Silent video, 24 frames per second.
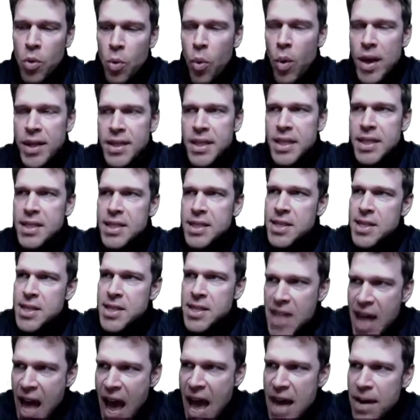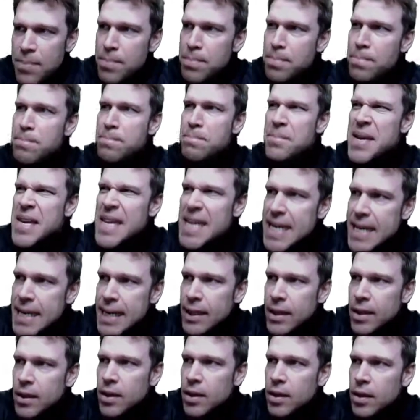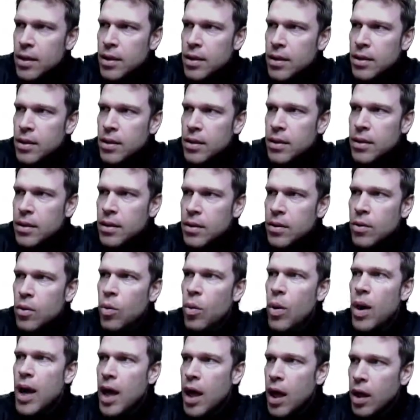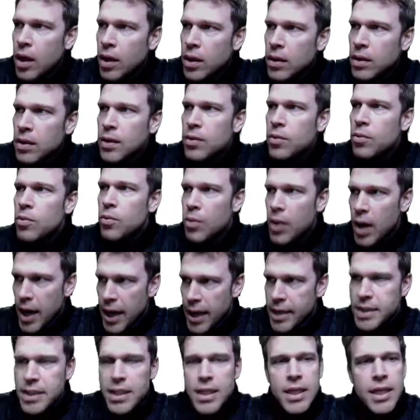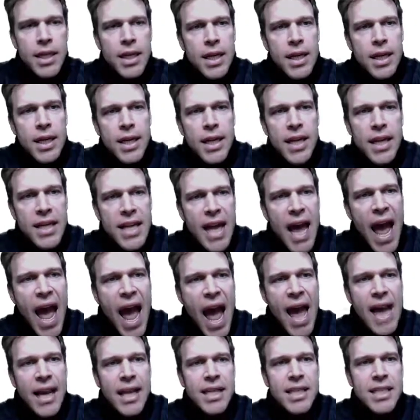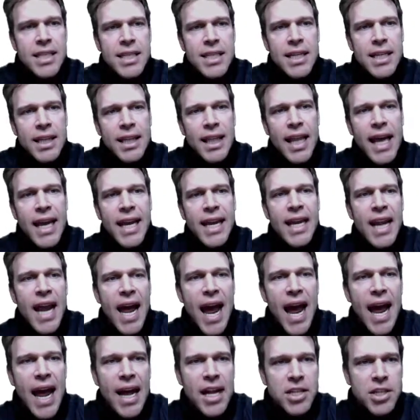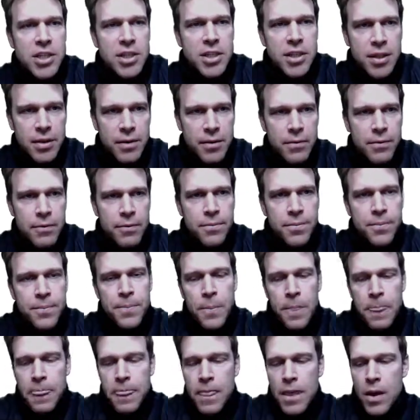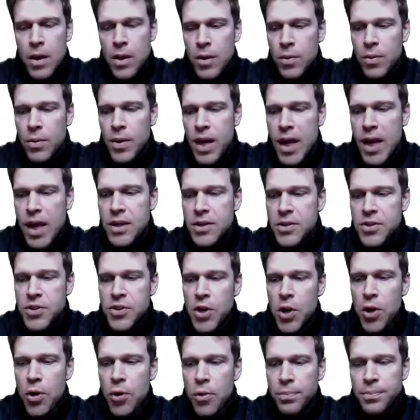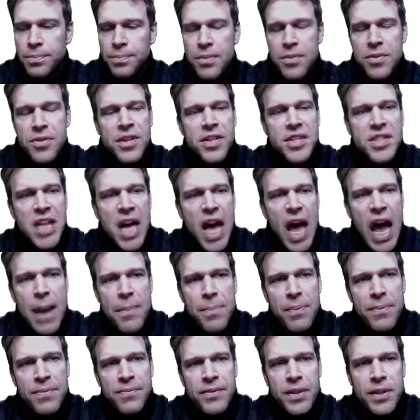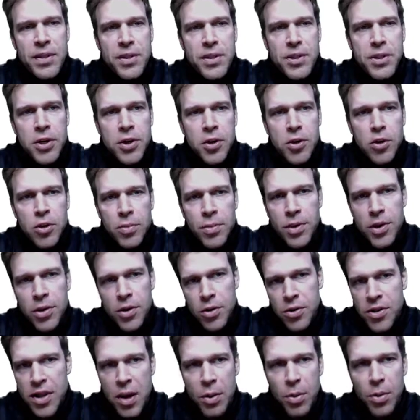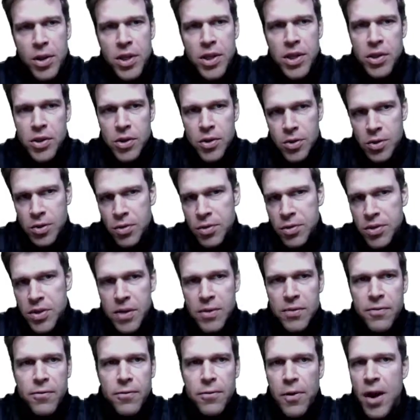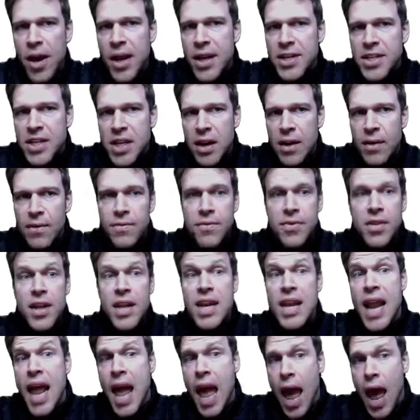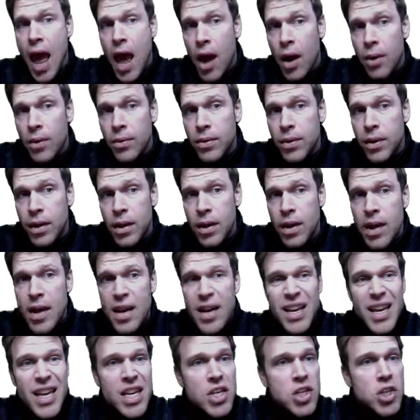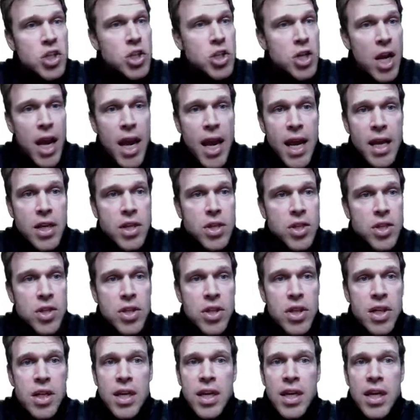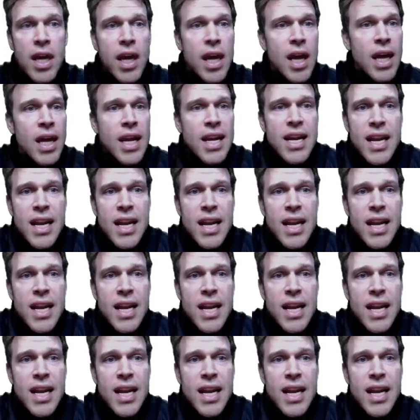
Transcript: So what does that mean? Well, right. It acts like an adjective. Okay, so the type of determiner that we use in front of the noun can change the